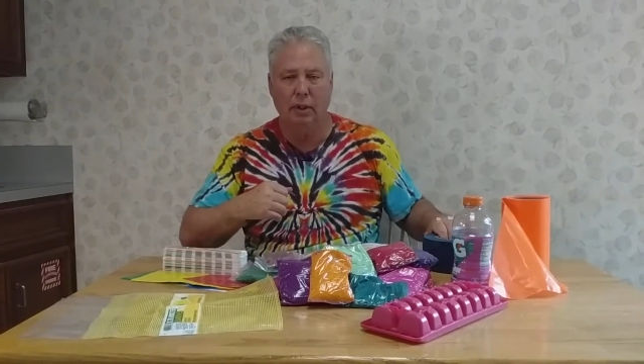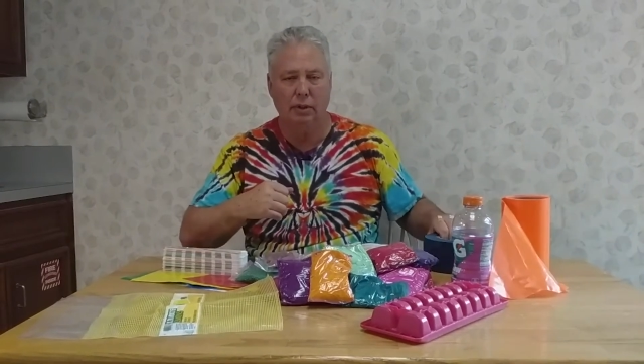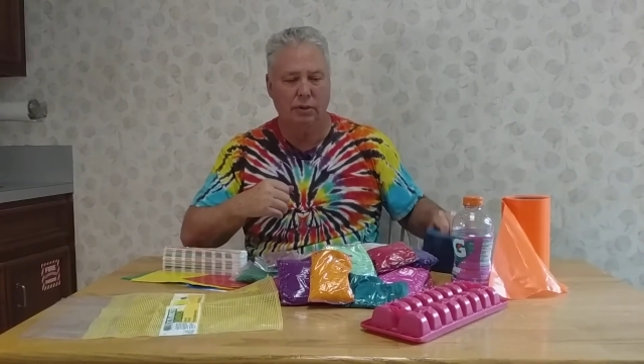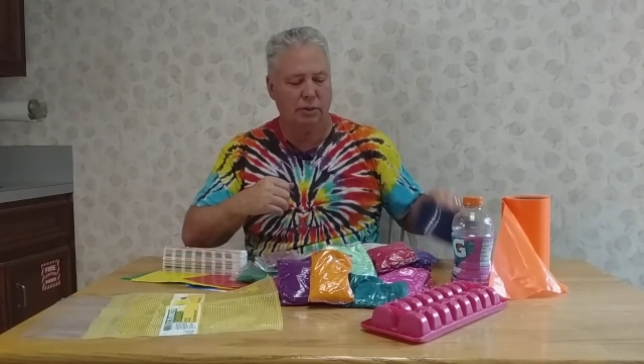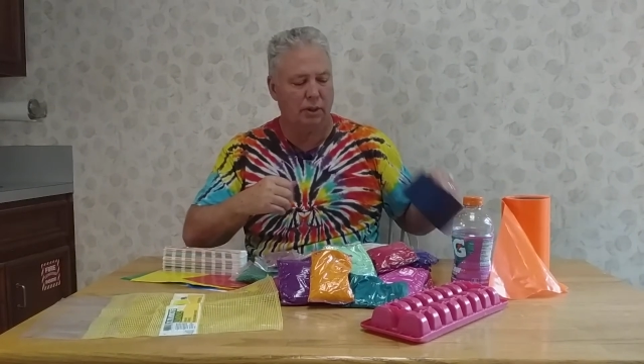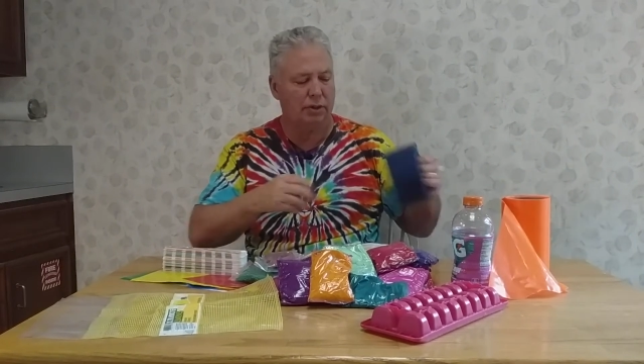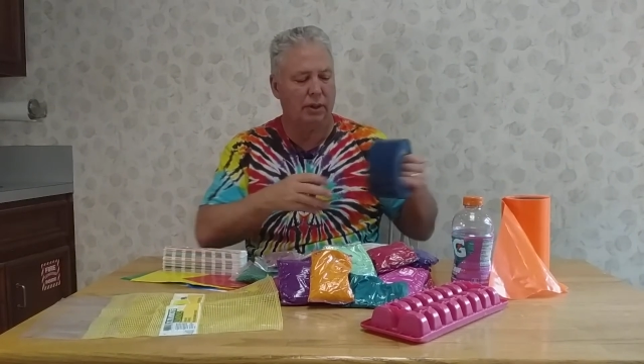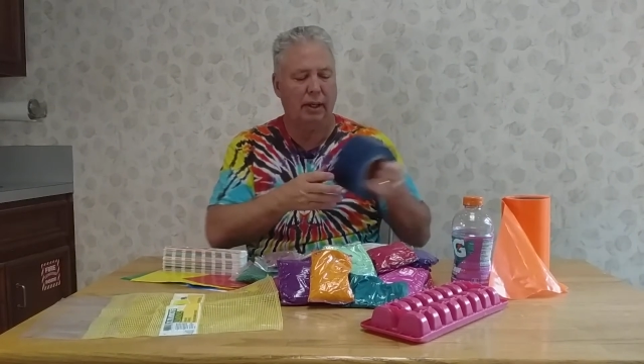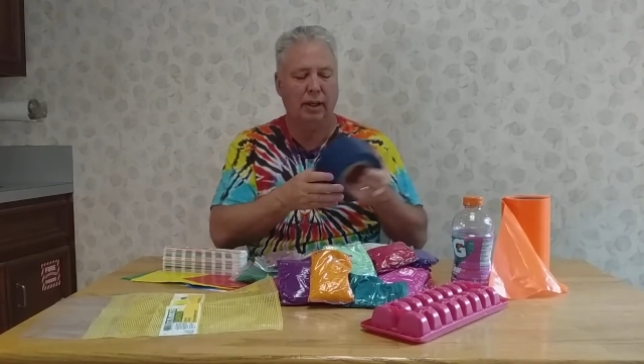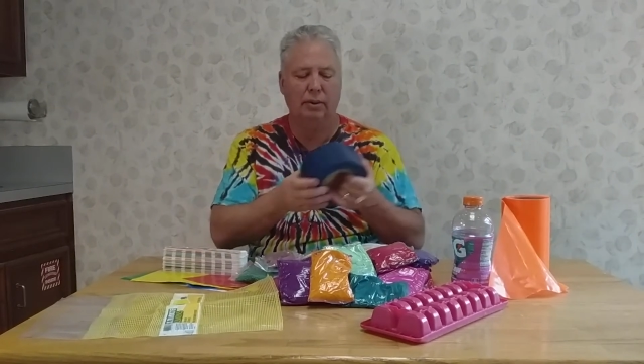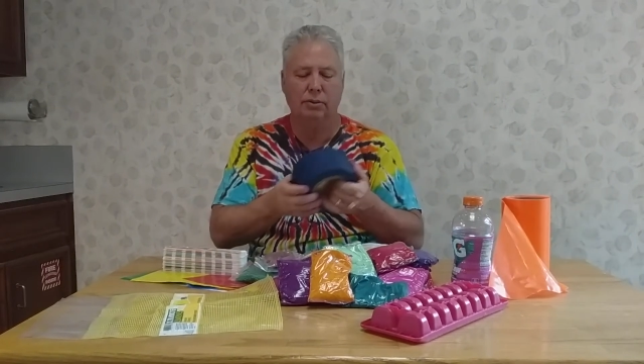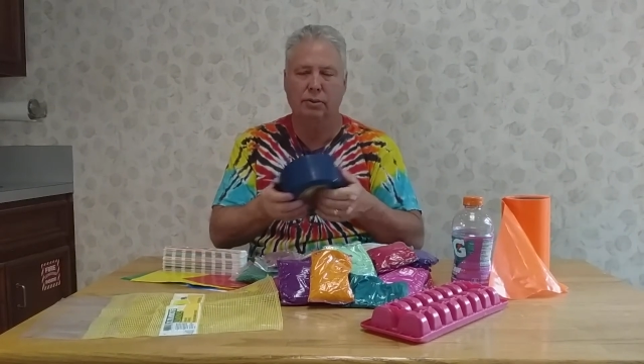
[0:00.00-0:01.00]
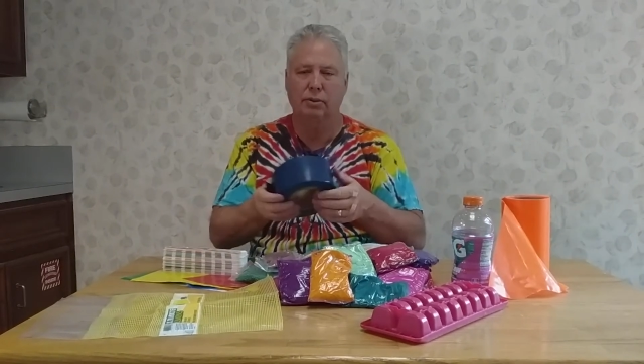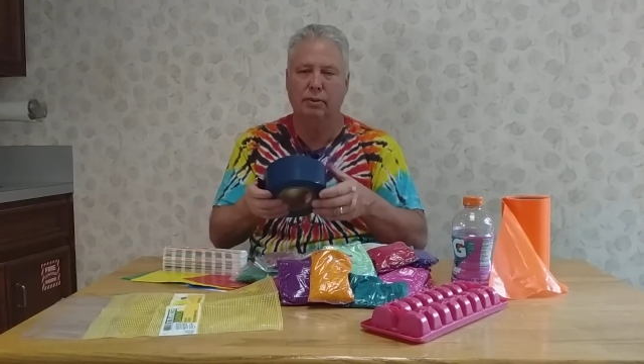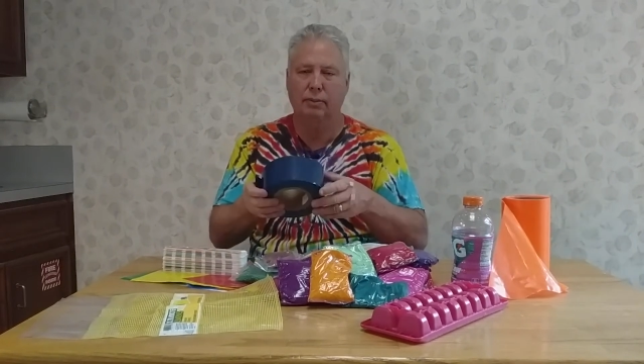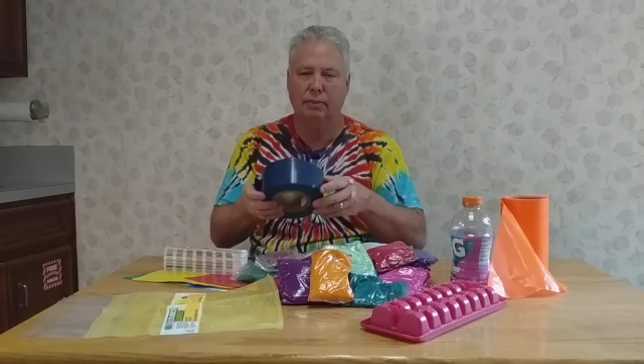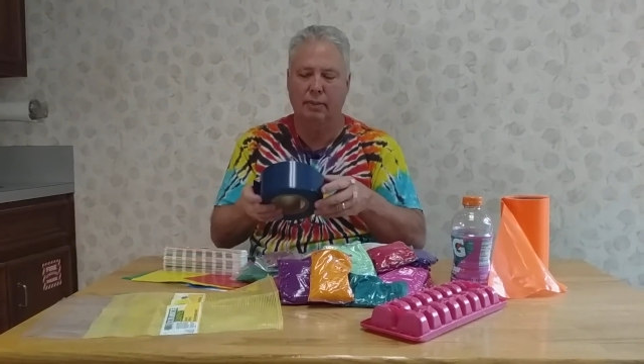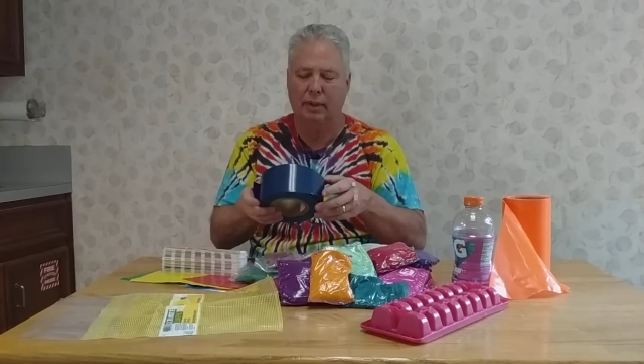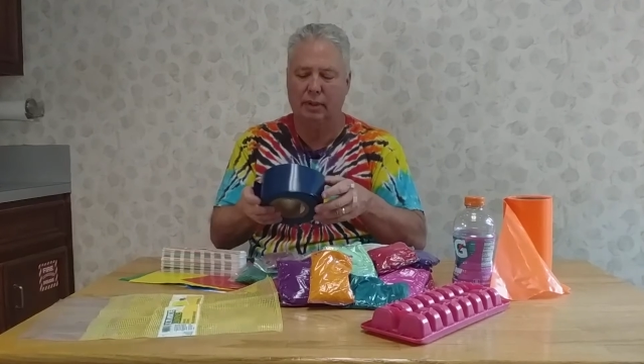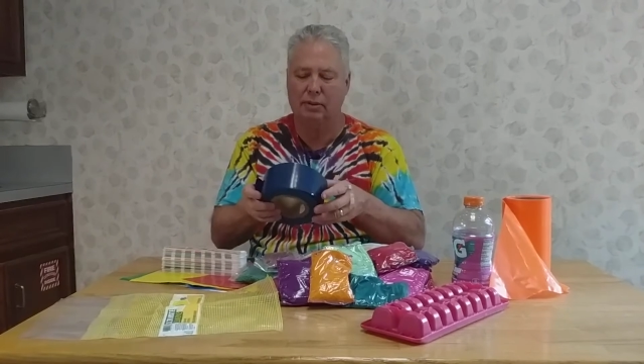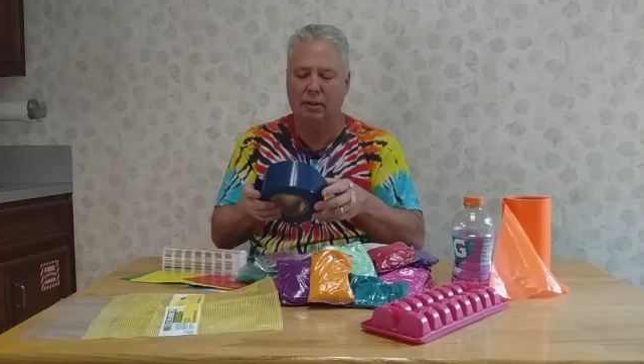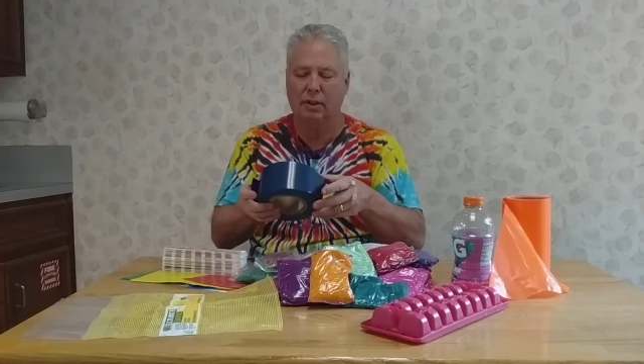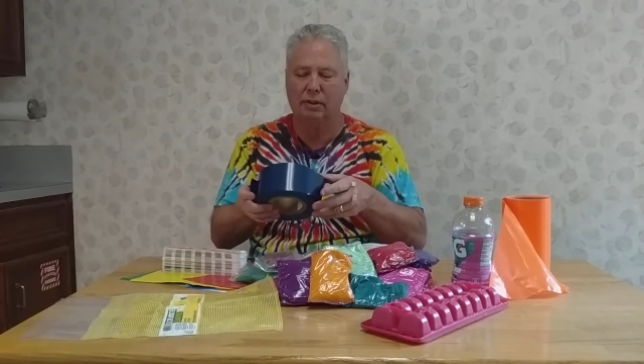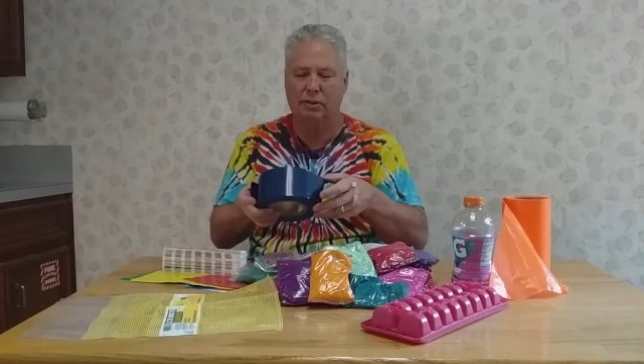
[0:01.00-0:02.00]
such as
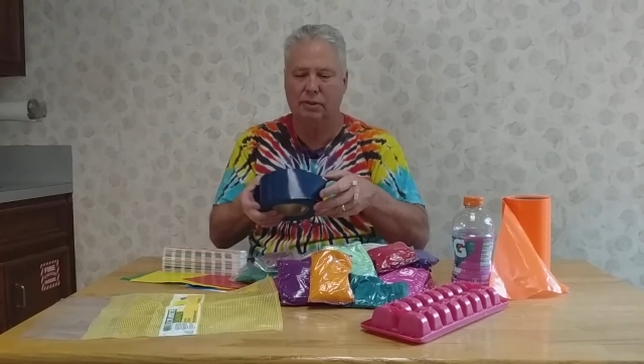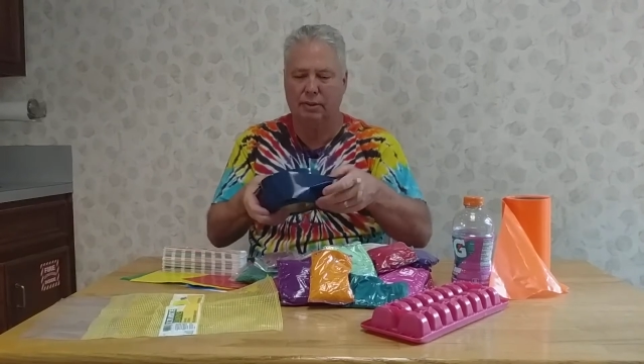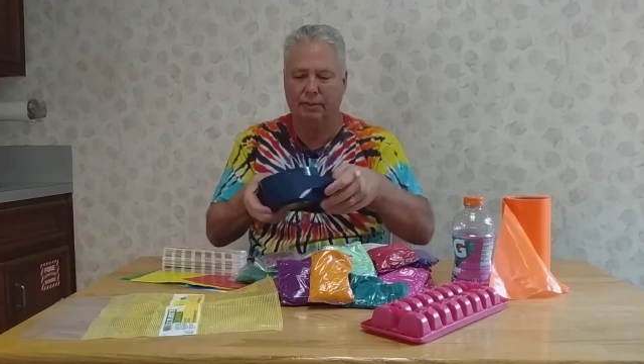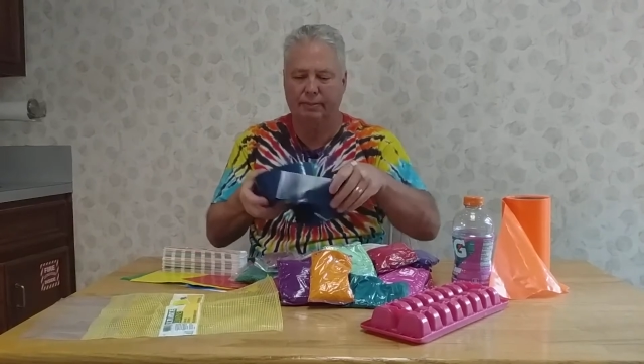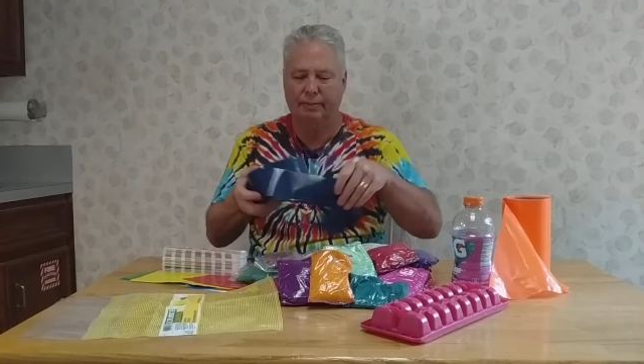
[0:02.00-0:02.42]
this.